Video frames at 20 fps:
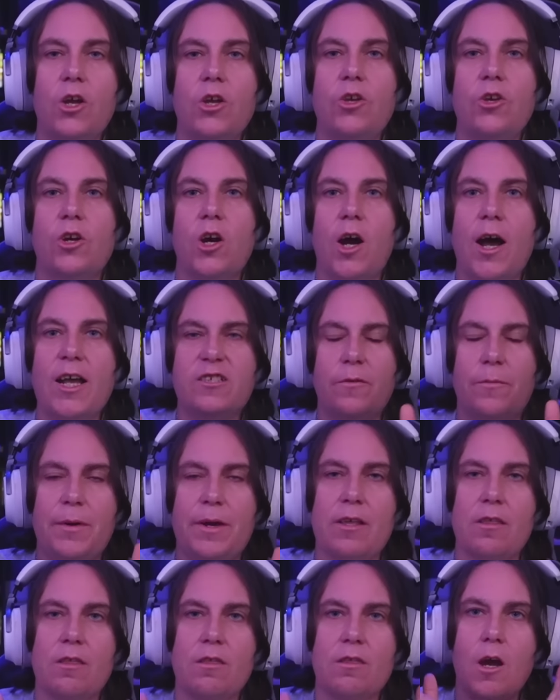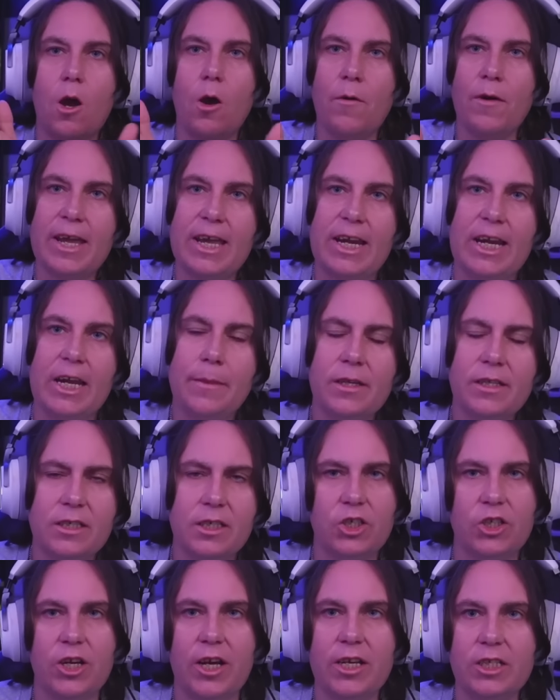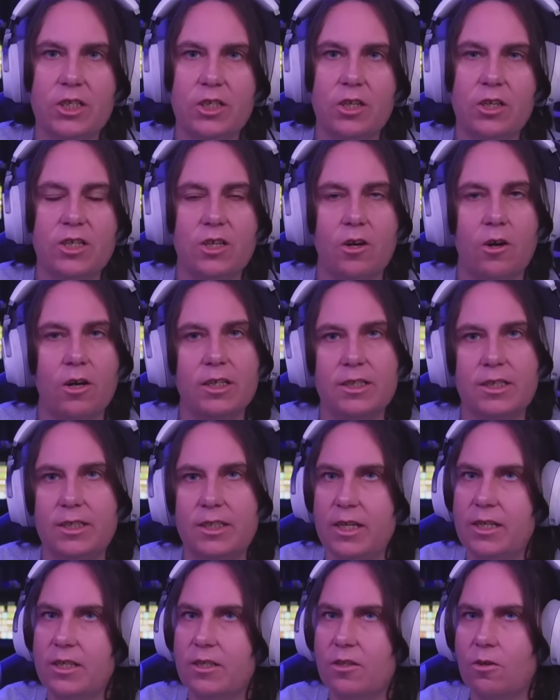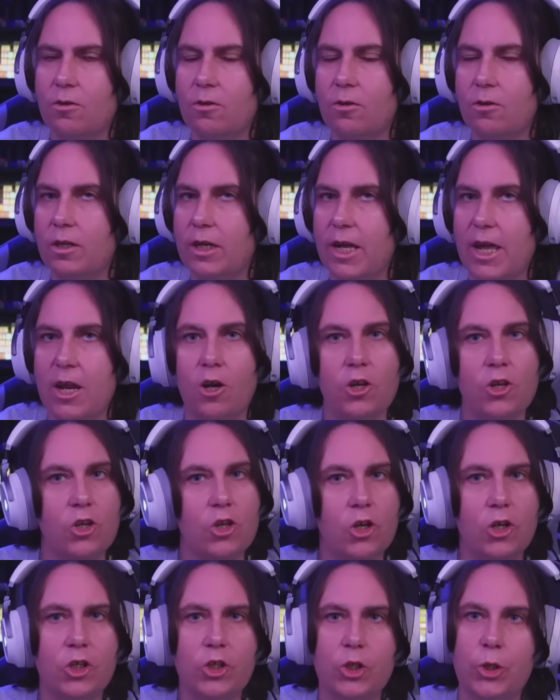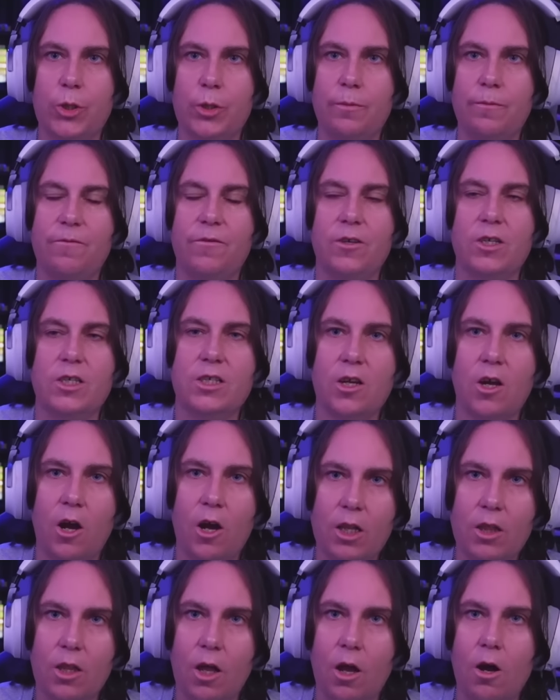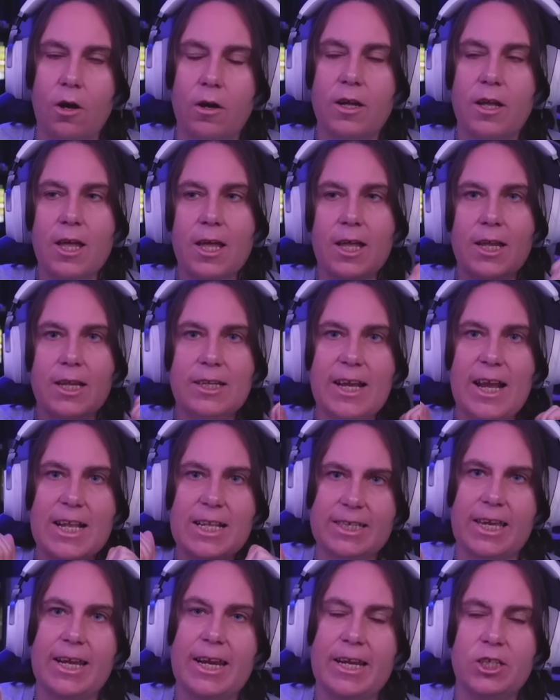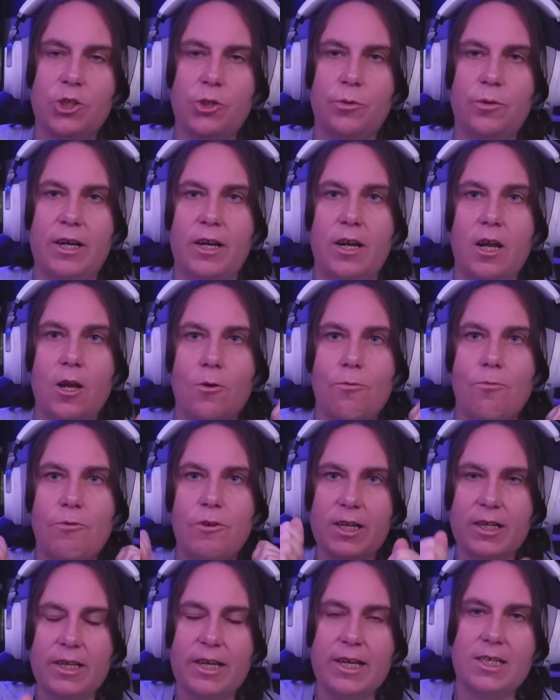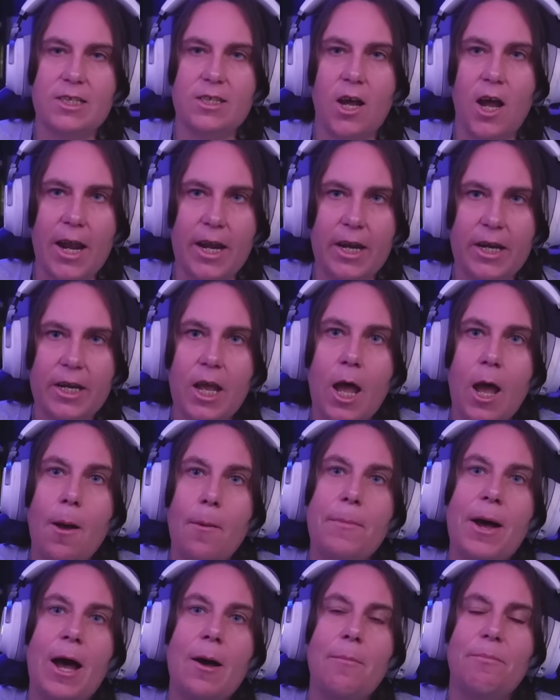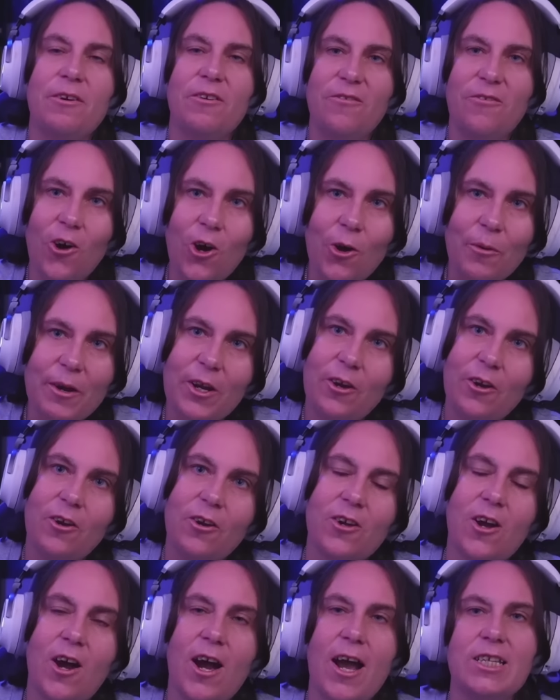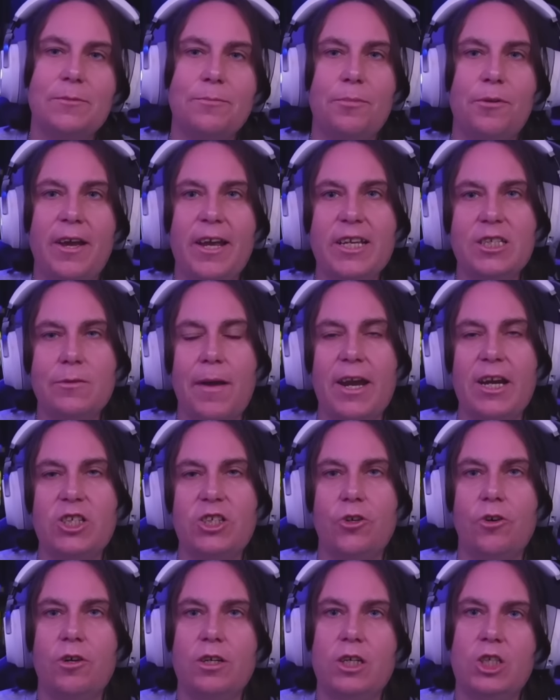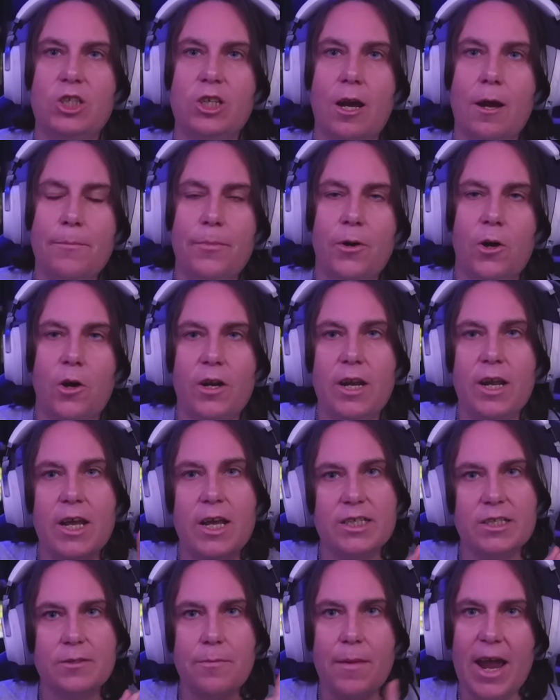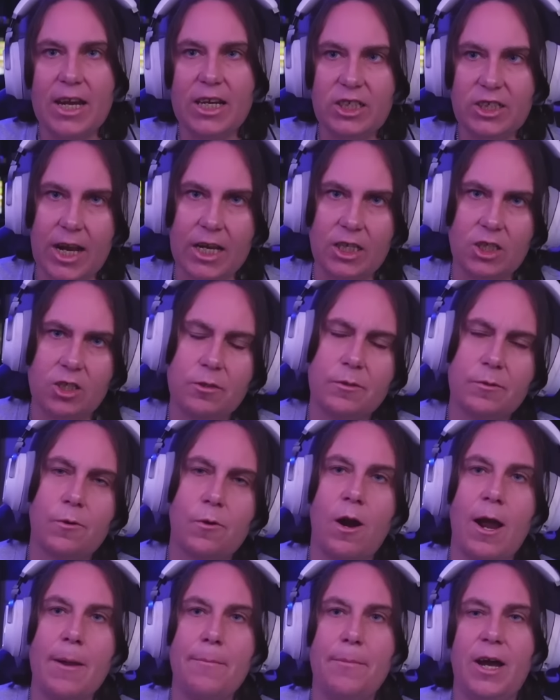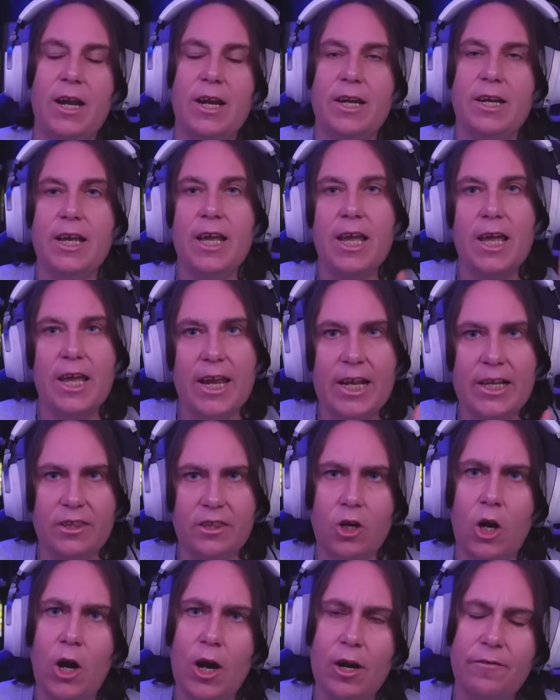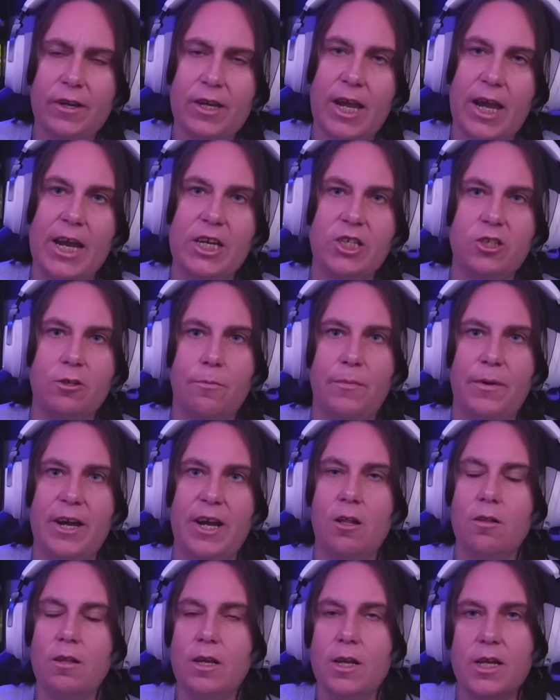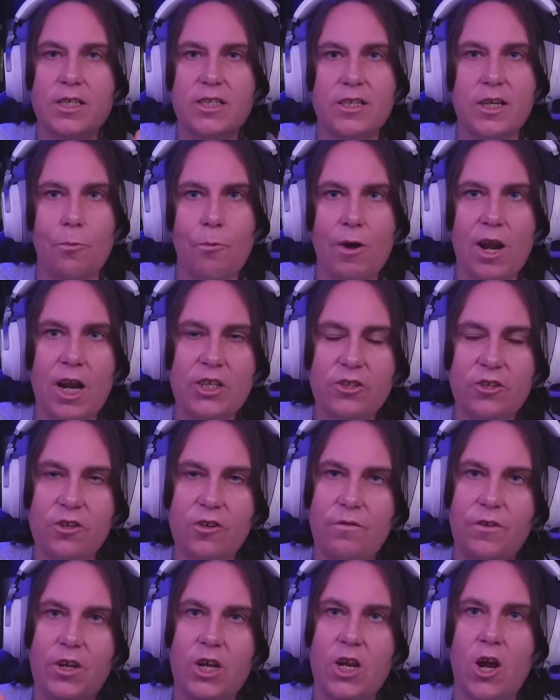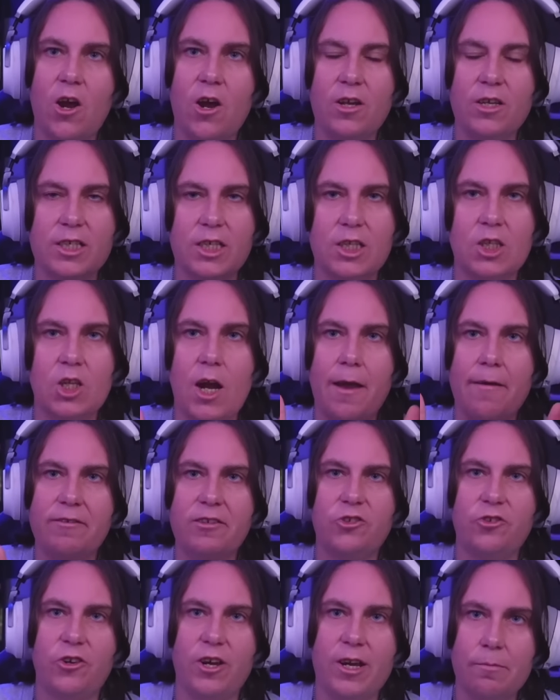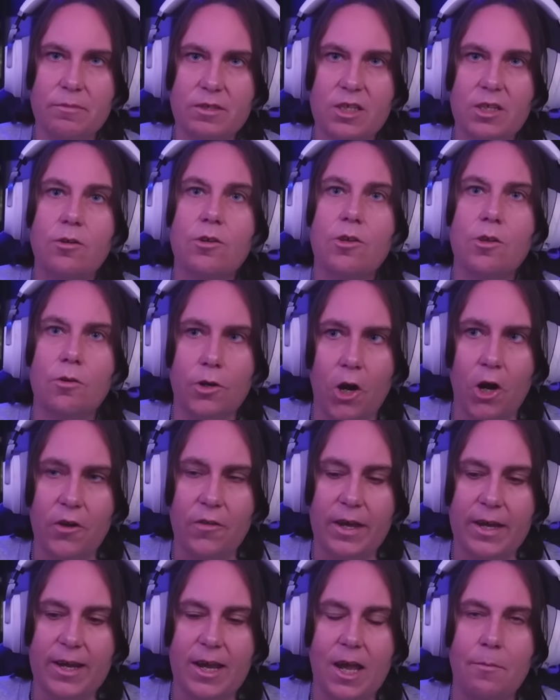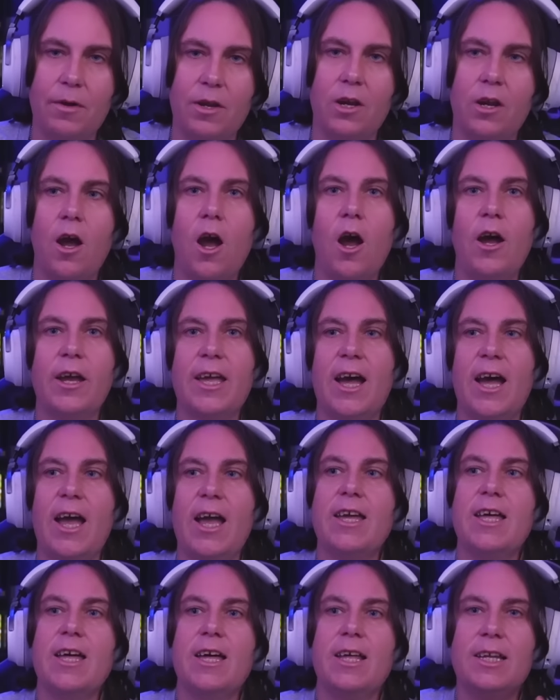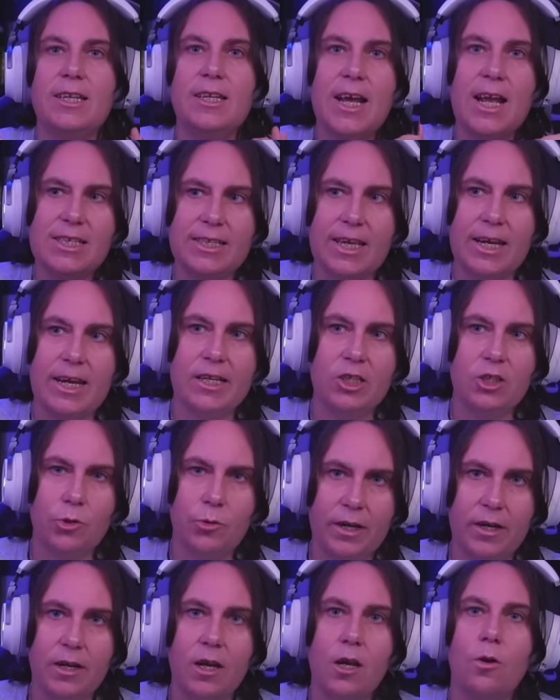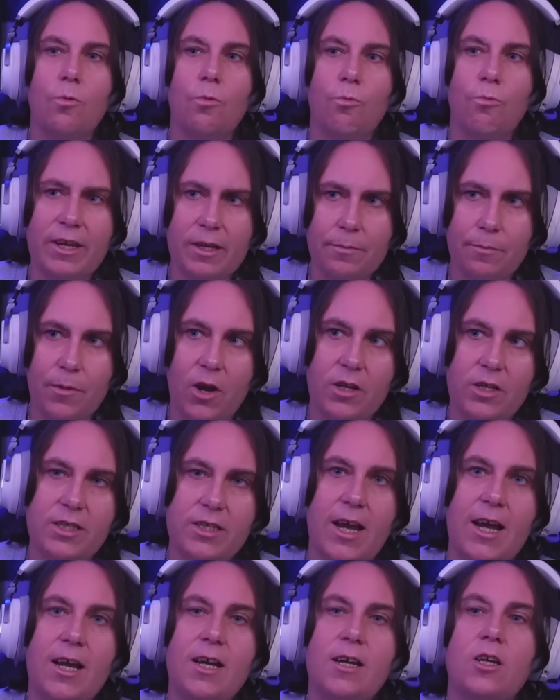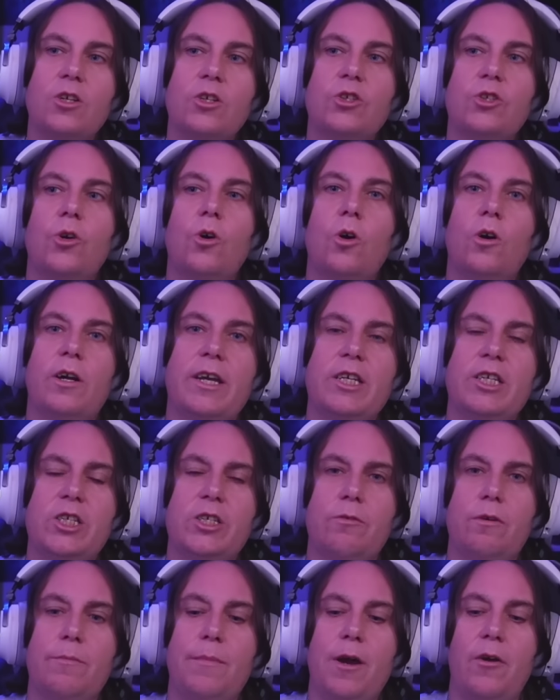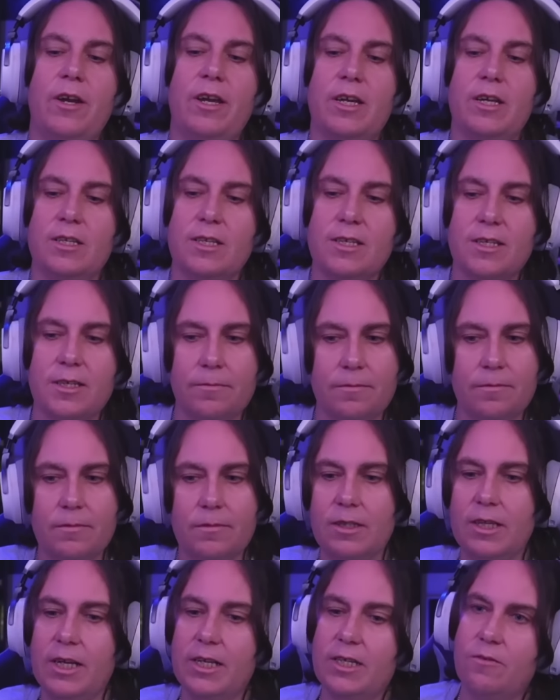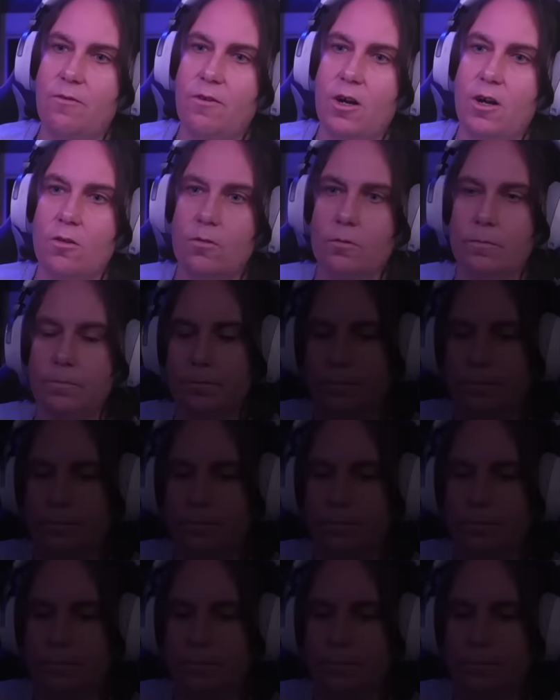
You guys have been throwing it in the suggestions on Discord and on YouTube for so long. Let's get into it. Really excited. But before we do, guys, please make sure to jump on, smash that subscribe button, hit the notification bell, so when I do videos and live streams, you'll know they're coming. Okay, let's get into it. Rick Mercer talking to Americans. Let's roll.